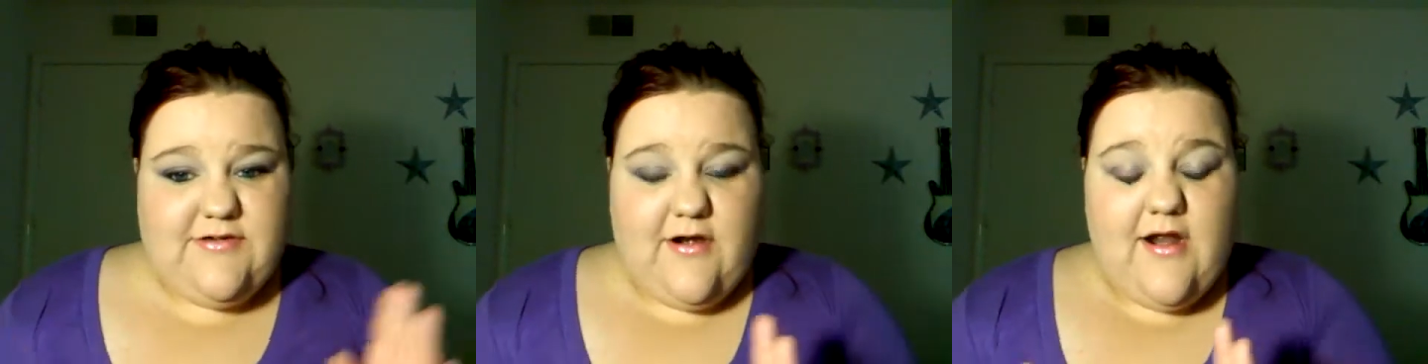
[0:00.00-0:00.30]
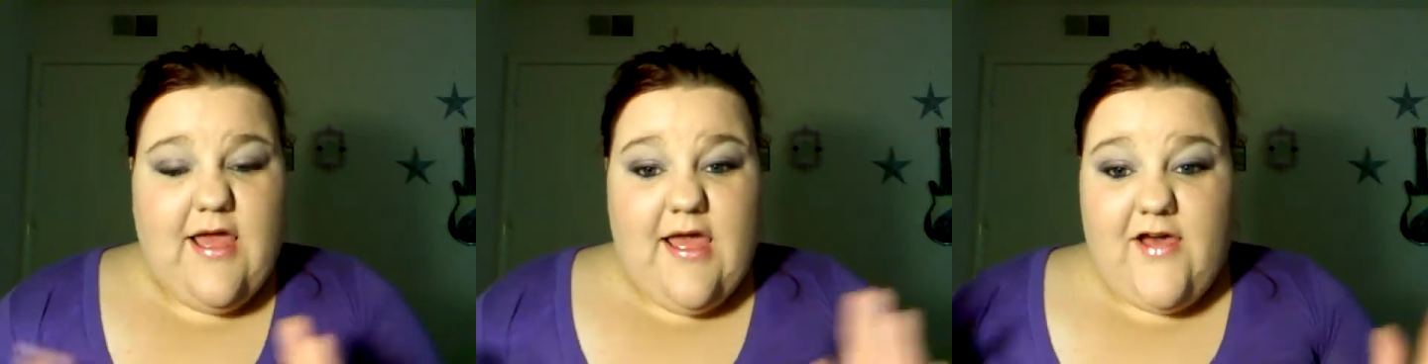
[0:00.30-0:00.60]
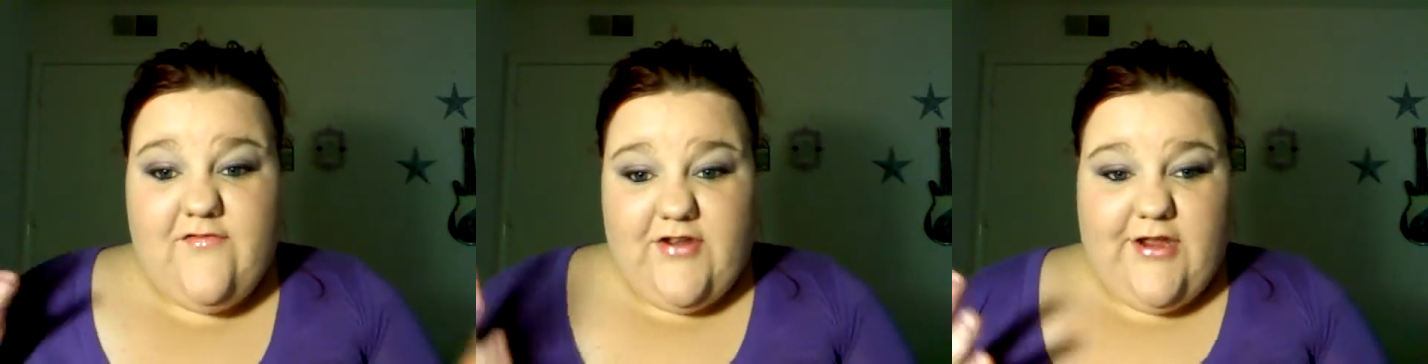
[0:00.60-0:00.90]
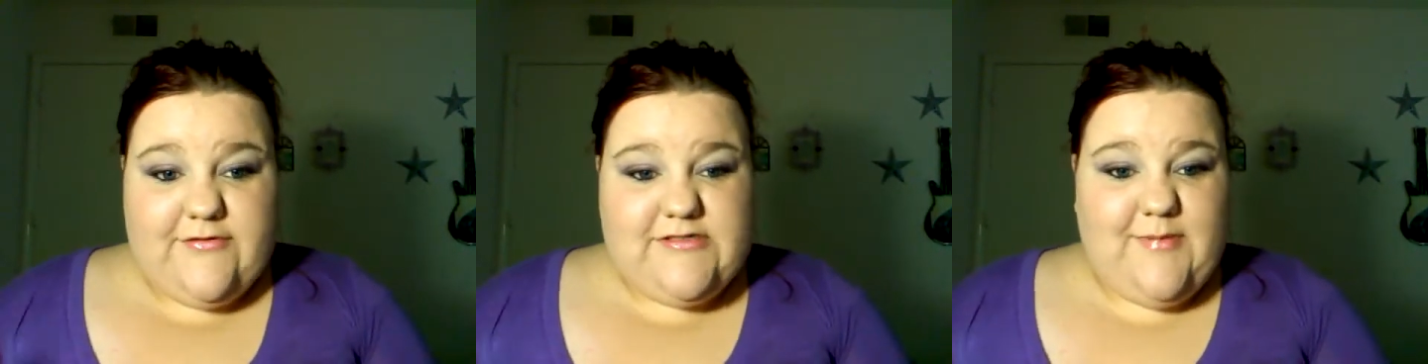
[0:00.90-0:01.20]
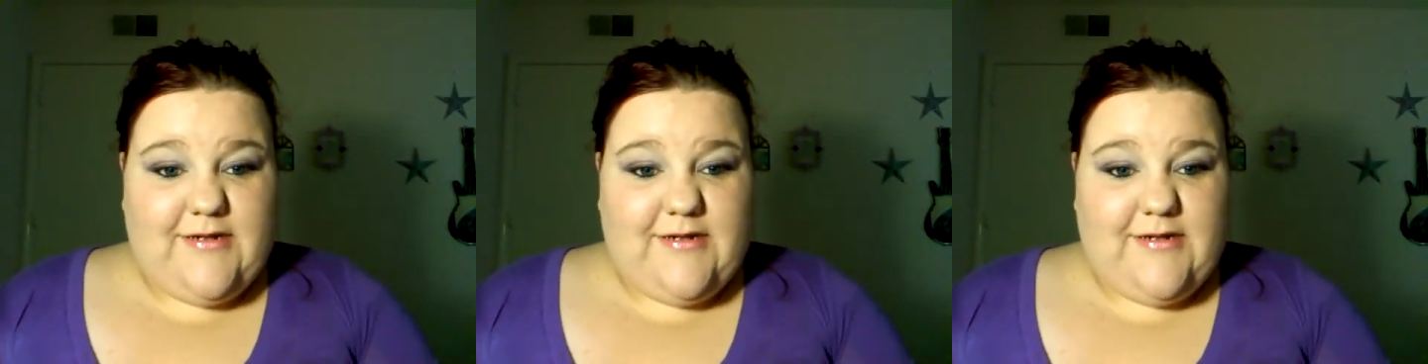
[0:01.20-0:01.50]
or a video
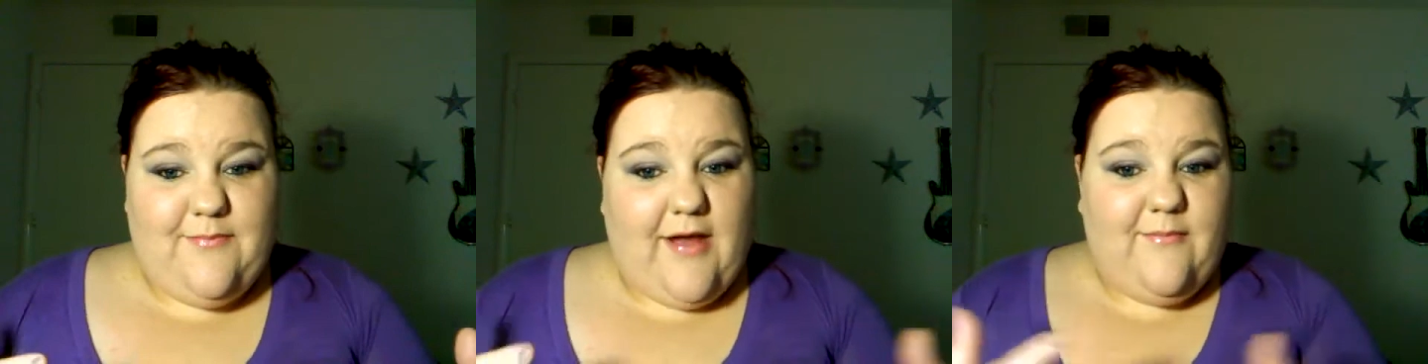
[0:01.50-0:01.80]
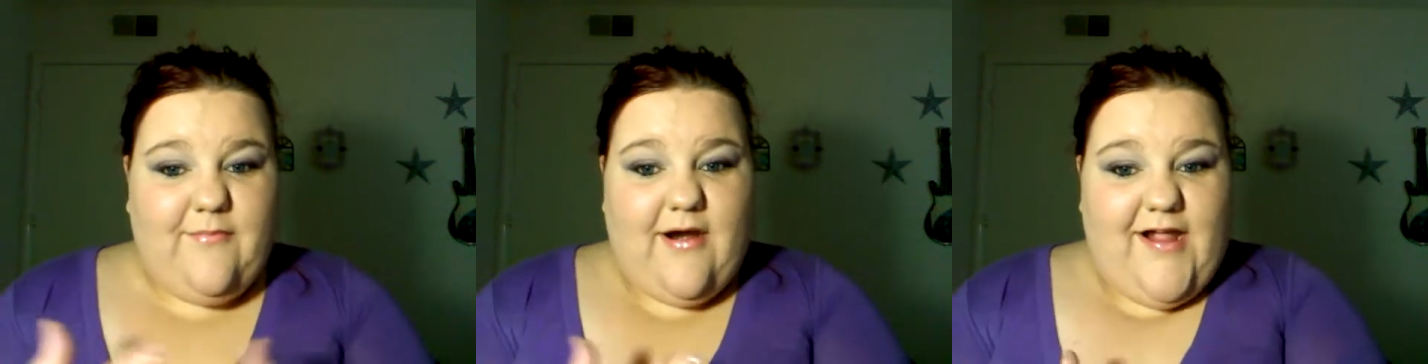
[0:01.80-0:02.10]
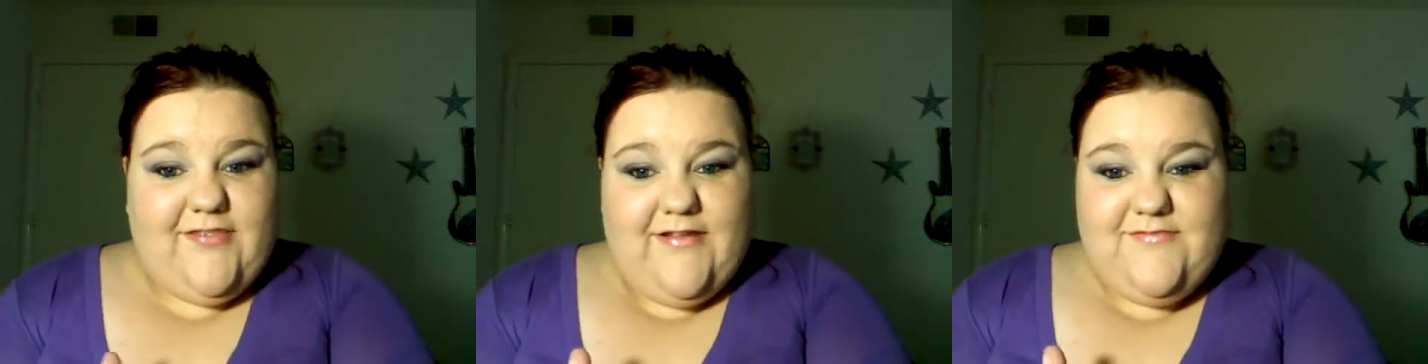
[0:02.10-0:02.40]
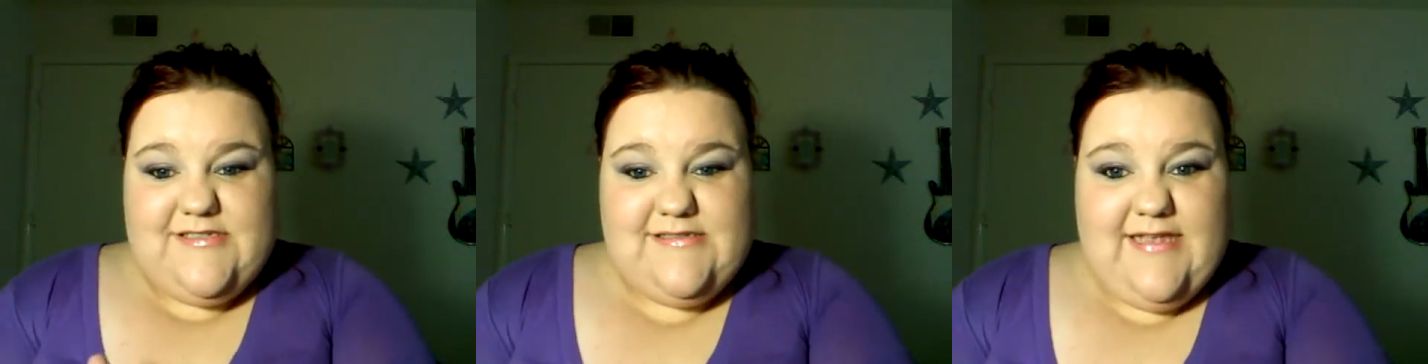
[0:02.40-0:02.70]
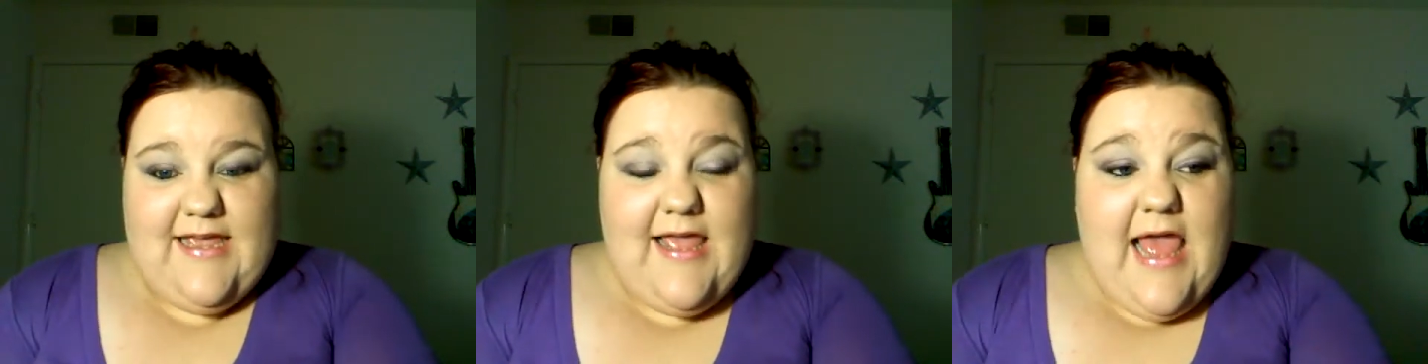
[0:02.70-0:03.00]
response in the bottom bar. I'd love to
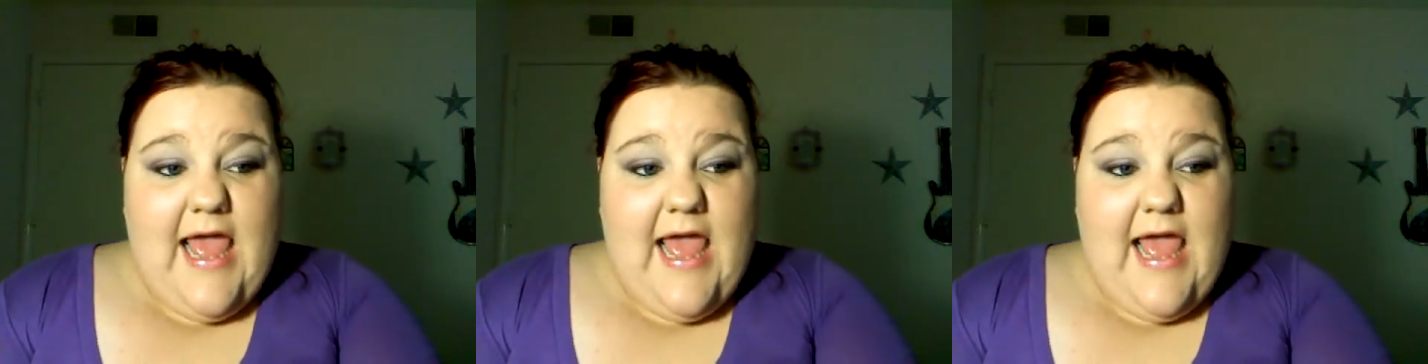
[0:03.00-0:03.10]
see it.